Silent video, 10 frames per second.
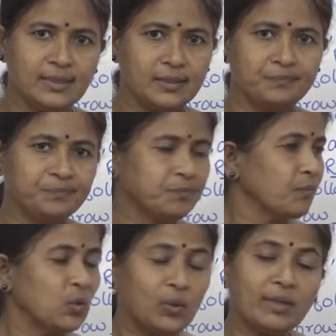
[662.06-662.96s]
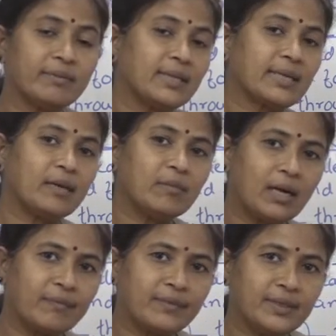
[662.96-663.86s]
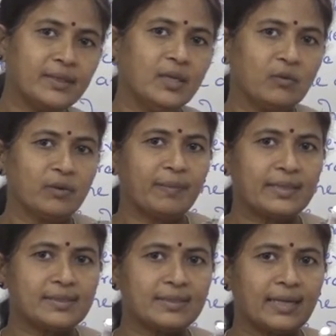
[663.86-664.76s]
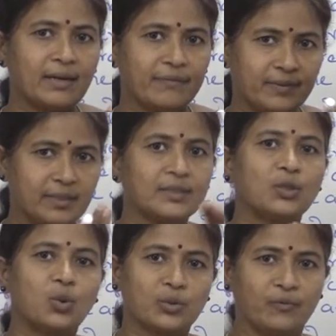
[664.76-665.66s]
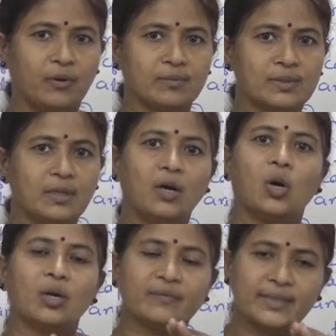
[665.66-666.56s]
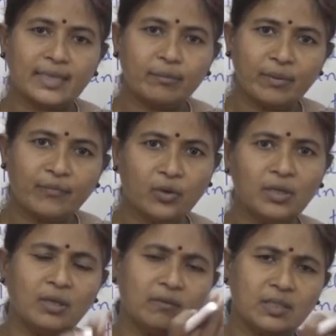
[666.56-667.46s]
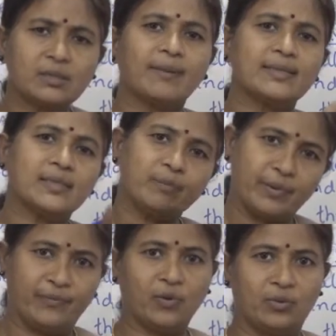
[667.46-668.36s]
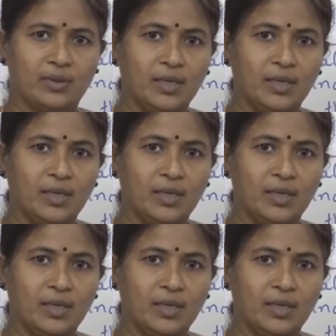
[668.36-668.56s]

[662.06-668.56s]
it? Only when they come after, we place it after the hooked forms. Or if they come before, we just place it before.